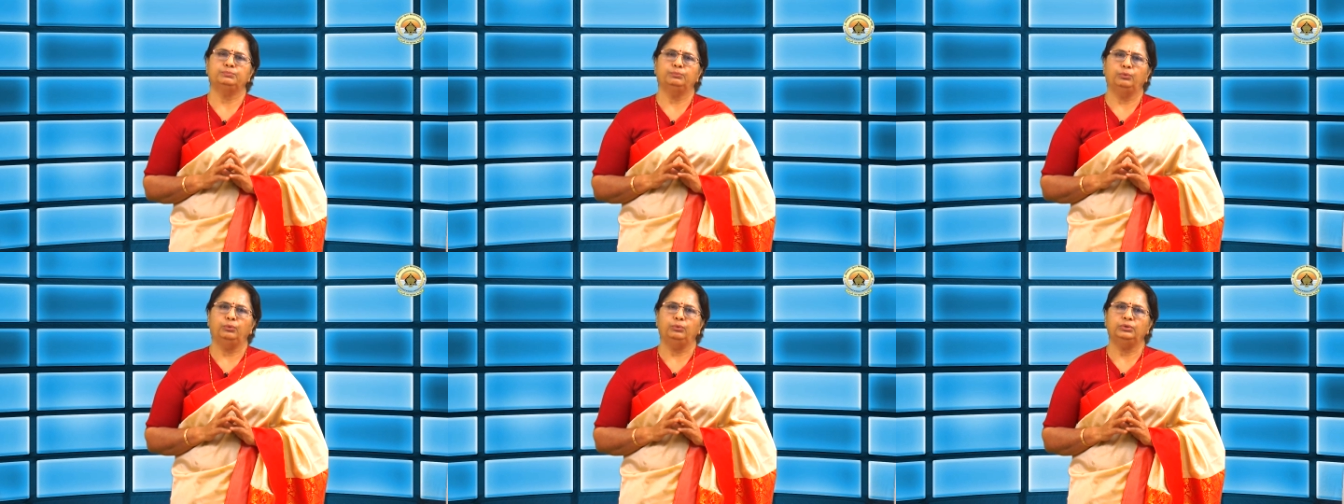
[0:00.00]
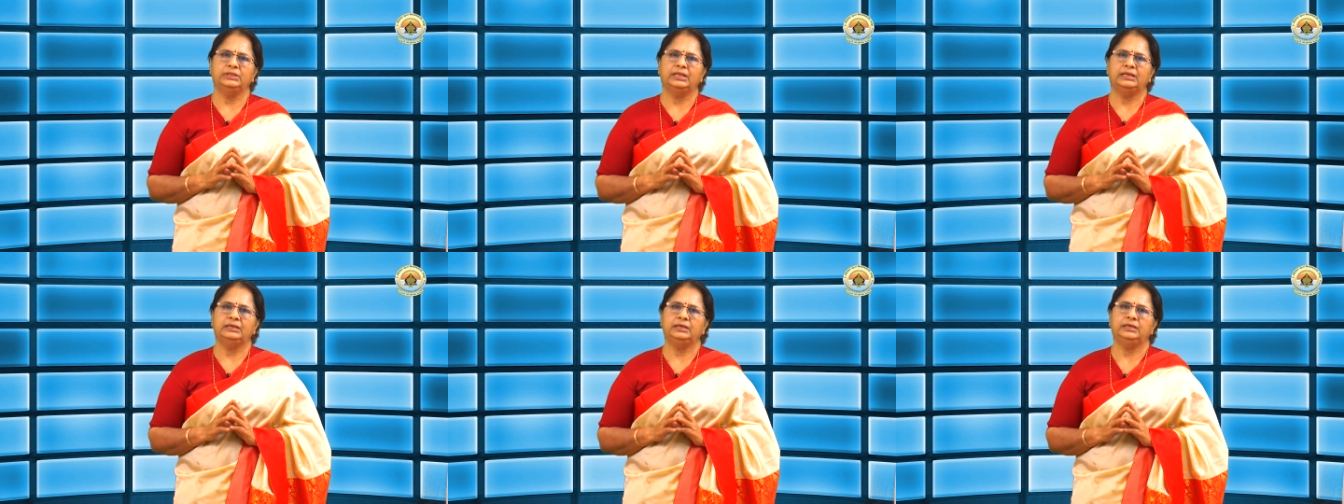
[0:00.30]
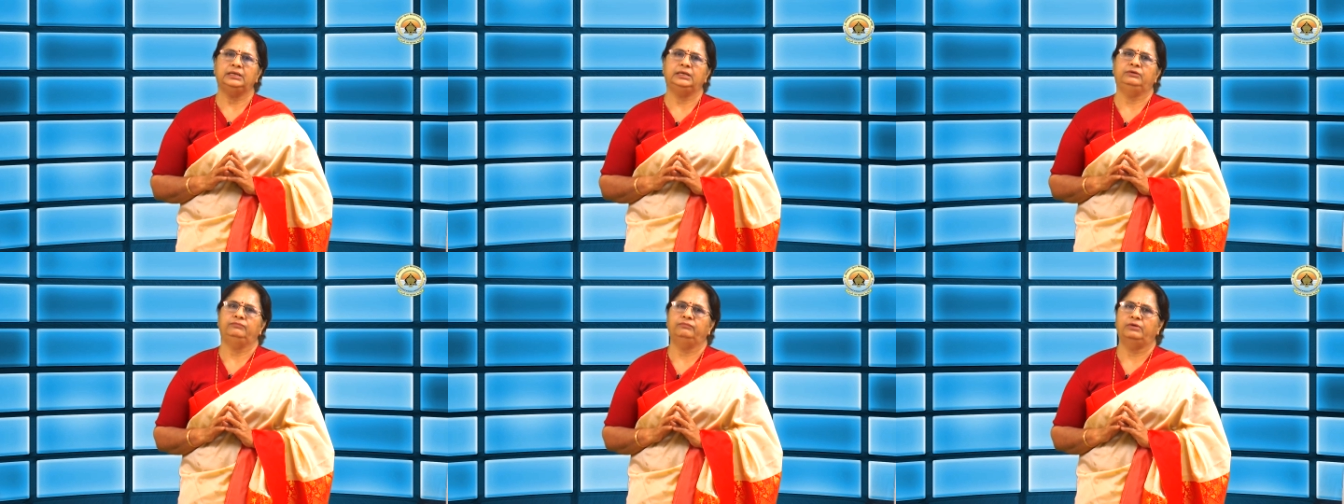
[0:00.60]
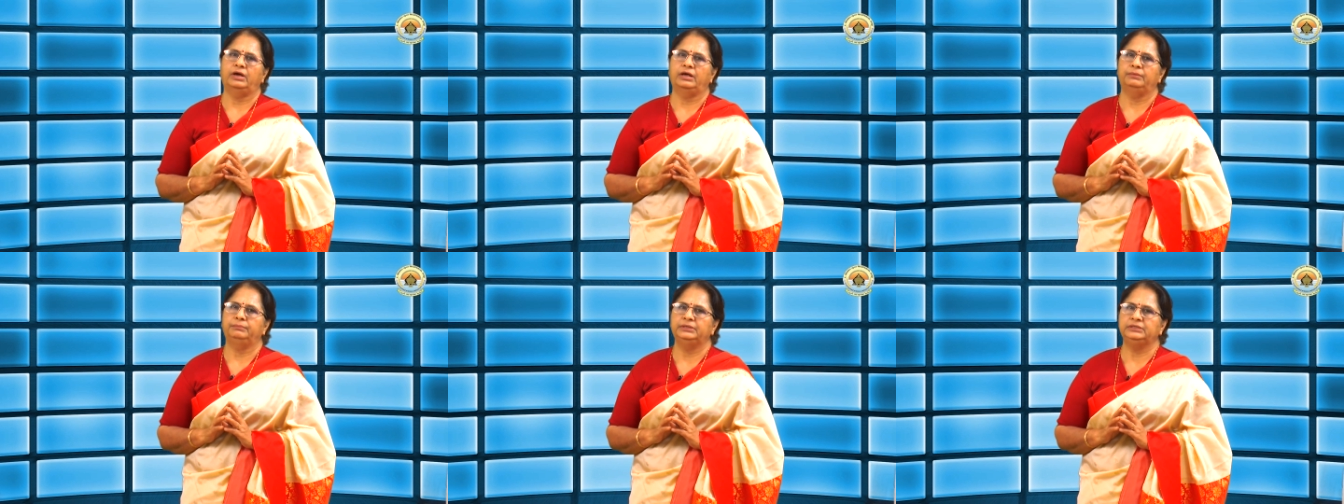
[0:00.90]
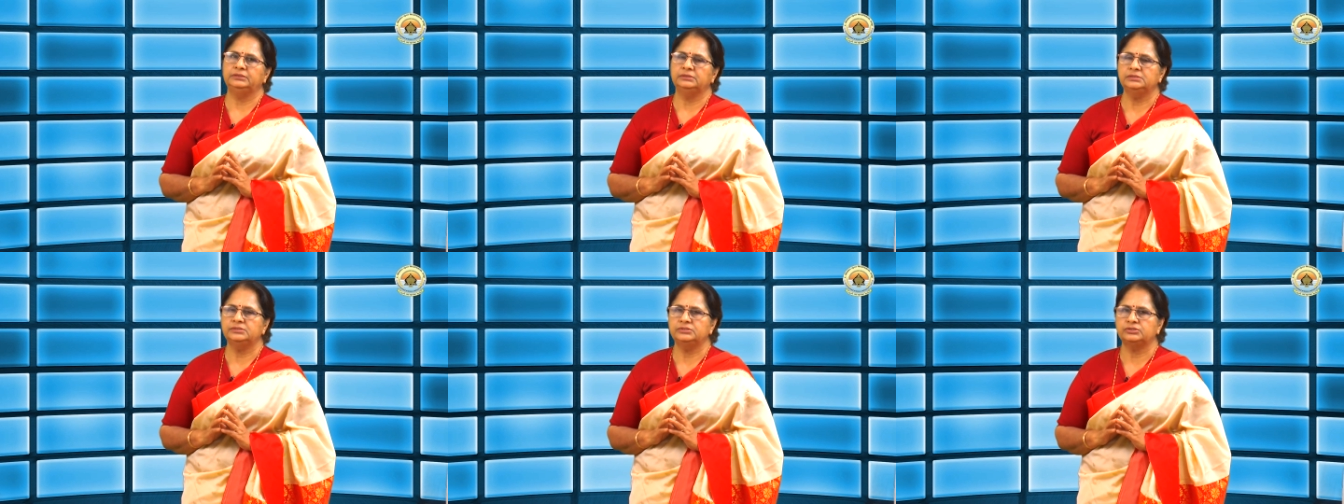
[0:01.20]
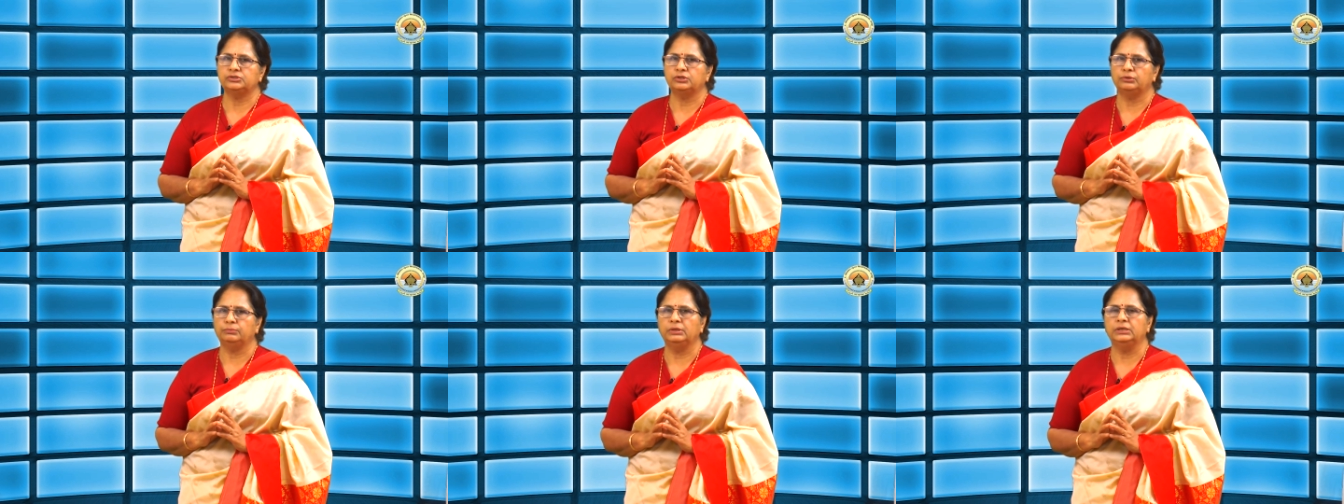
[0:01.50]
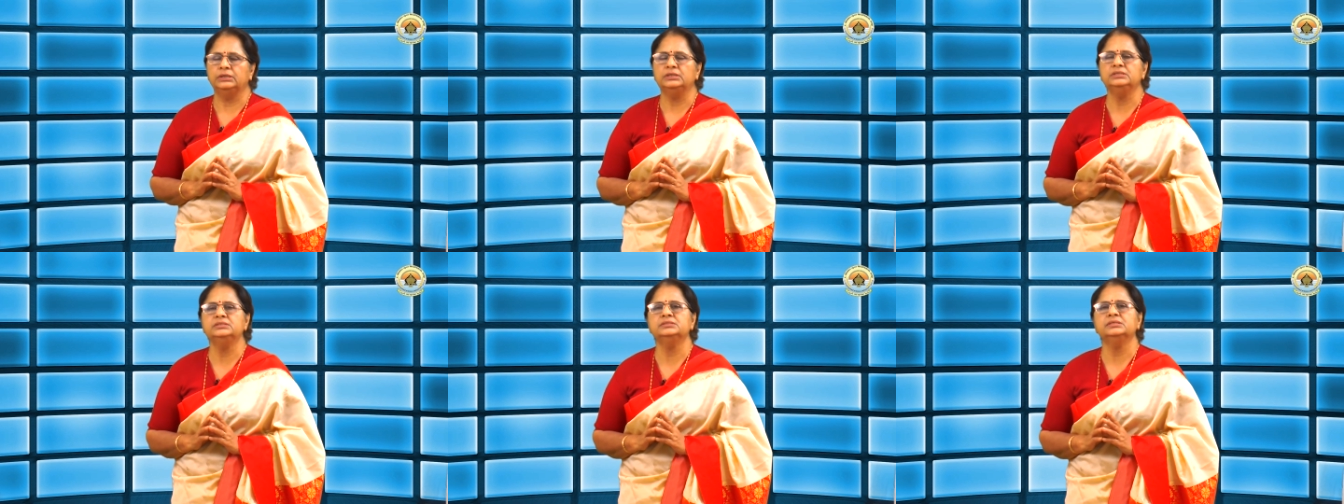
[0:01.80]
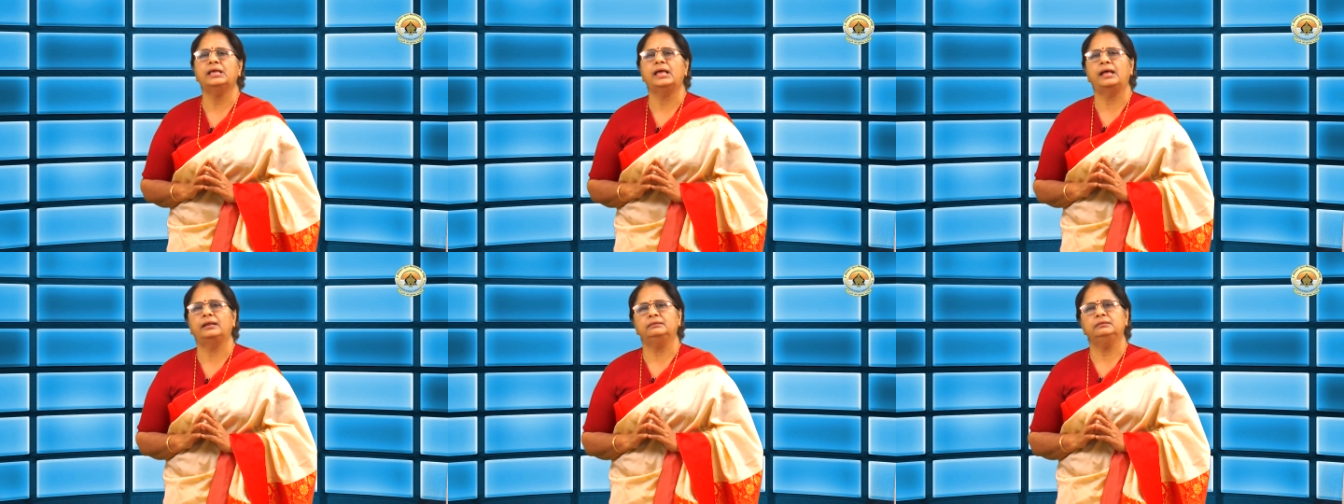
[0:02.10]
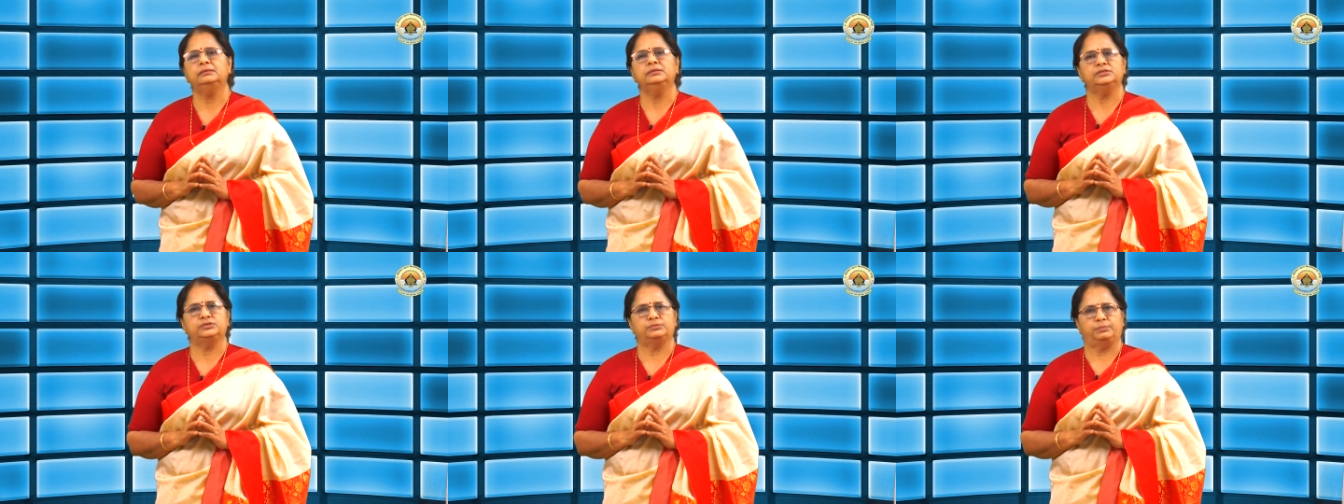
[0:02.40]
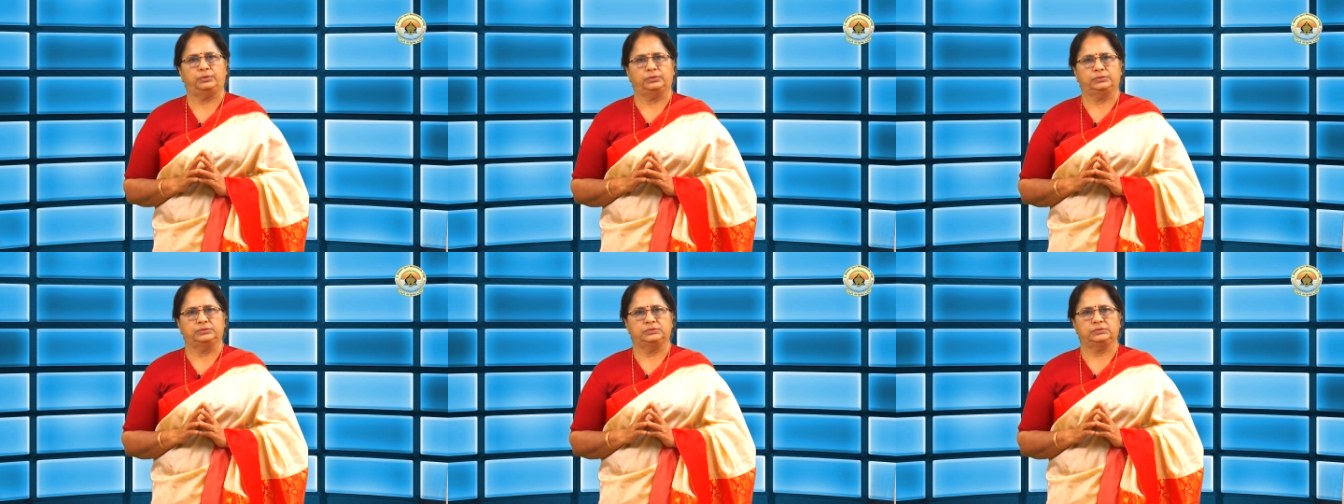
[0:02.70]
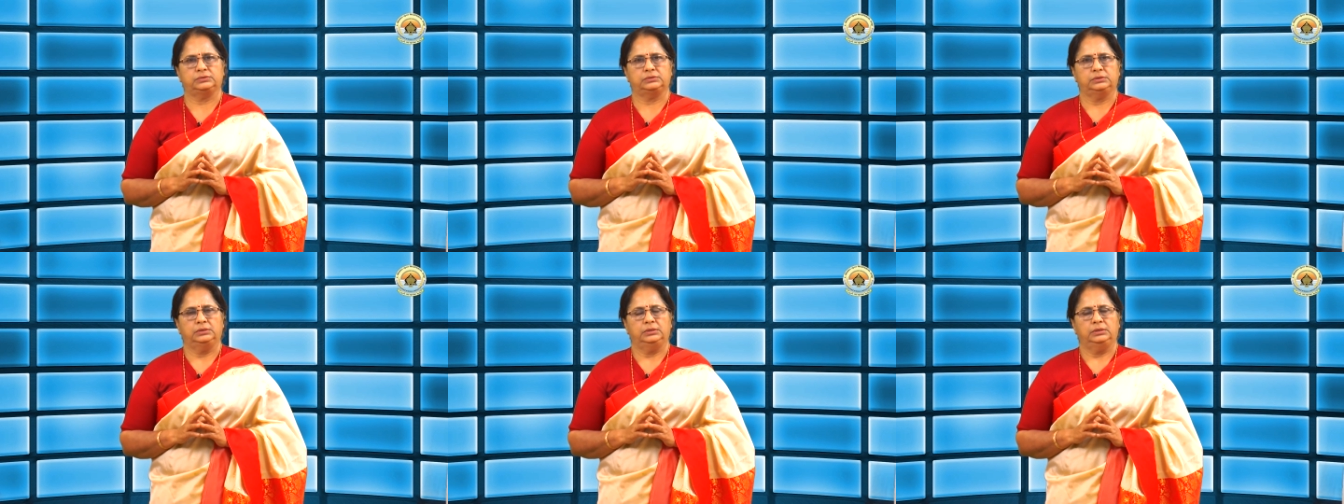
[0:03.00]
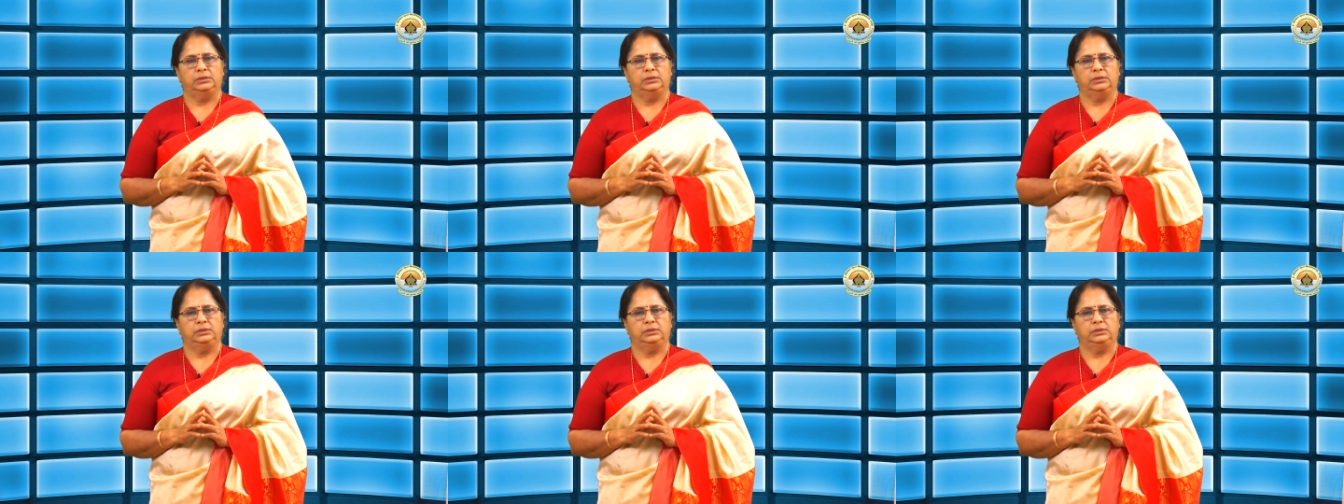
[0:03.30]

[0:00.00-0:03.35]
more than an environmental stimulus and a response.